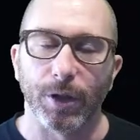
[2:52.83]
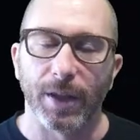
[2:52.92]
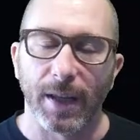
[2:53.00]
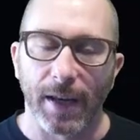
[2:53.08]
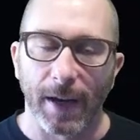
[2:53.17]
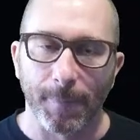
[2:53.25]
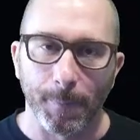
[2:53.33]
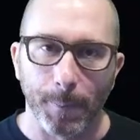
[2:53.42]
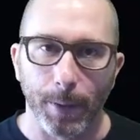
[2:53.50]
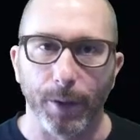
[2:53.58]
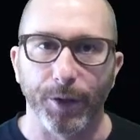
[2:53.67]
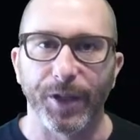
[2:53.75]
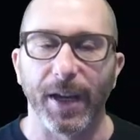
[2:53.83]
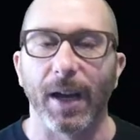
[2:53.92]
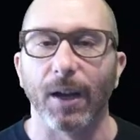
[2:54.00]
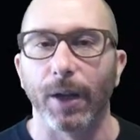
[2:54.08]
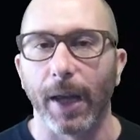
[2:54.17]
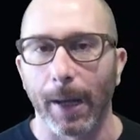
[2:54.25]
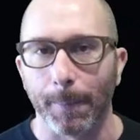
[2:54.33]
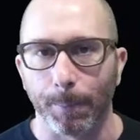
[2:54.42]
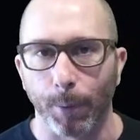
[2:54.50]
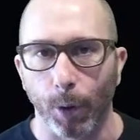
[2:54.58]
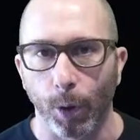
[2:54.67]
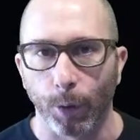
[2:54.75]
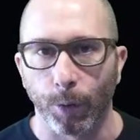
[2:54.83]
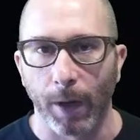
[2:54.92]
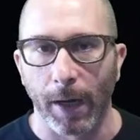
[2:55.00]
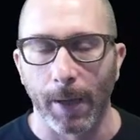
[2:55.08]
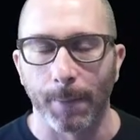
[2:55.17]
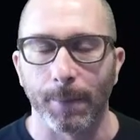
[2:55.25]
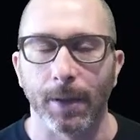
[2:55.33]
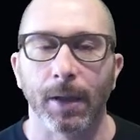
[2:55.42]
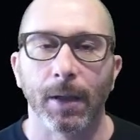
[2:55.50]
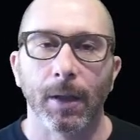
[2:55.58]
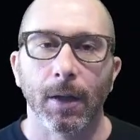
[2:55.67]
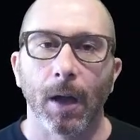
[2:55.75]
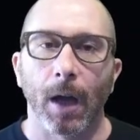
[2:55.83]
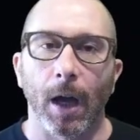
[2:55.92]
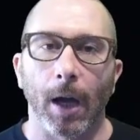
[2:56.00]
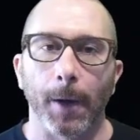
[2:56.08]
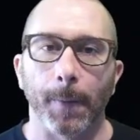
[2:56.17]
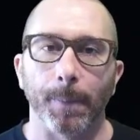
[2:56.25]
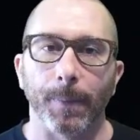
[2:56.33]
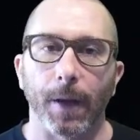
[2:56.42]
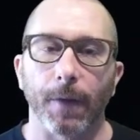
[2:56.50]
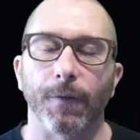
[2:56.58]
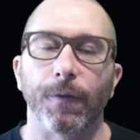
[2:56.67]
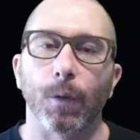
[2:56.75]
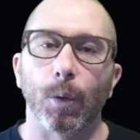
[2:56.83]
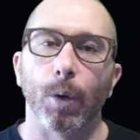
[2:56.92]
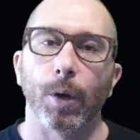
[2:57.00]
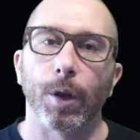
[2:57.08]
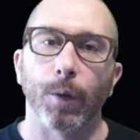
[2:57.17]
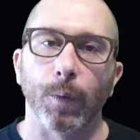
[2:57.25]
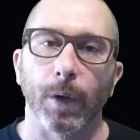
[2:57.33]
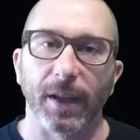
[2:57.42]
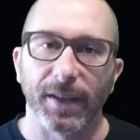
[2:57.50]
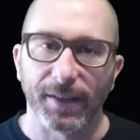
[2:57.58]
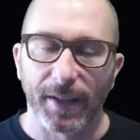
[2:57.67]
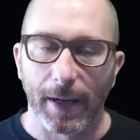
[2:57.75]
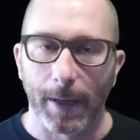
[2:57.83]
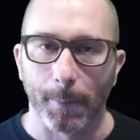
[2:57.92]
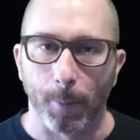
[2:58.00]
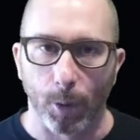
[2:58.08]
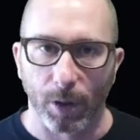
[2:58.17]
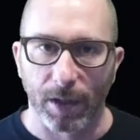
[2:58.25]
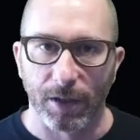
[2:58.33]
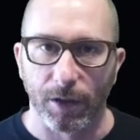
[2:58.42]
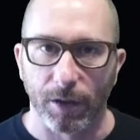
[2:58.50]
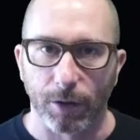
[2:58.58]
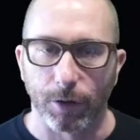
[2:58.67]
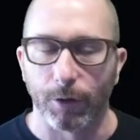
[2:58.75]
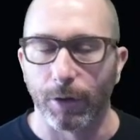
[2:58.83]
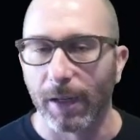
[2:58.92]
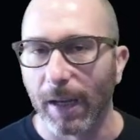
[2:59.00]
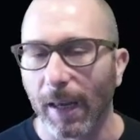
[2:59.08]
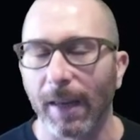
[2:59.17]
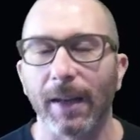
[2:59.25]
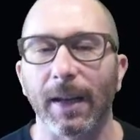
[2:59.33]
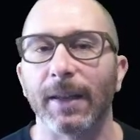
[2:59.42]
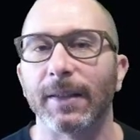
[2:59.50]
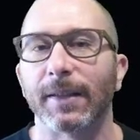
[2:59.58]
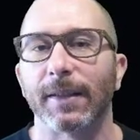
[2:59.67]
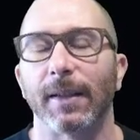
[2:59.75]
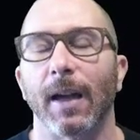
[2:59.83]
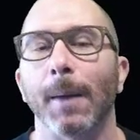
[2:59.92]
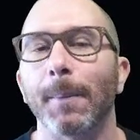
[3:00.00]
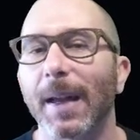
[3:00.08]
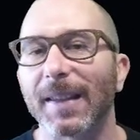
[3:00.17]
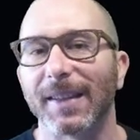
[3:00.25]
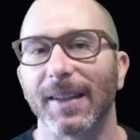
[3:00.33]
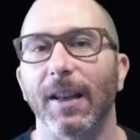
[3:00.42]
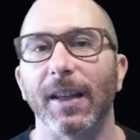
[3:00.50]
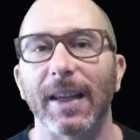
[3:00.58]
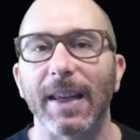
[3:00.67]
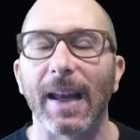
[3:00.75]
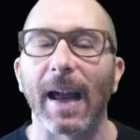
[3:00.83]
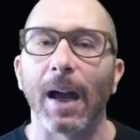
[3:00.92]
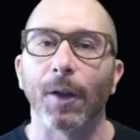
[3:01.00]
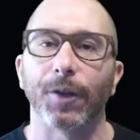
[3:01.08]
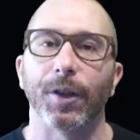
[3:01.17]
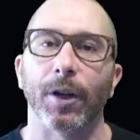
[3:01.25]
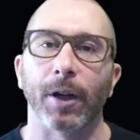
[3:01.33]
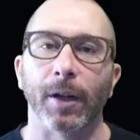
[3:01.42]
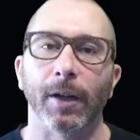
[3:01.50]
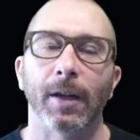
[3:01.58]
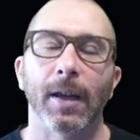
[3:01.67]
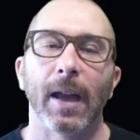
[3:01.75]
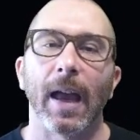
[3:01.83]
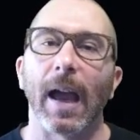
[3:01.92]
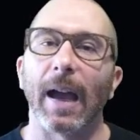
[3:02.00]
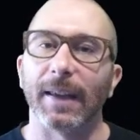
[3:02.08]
that I've built out and programmed for the real estate and mortgage industry. And I'm not selling it out there as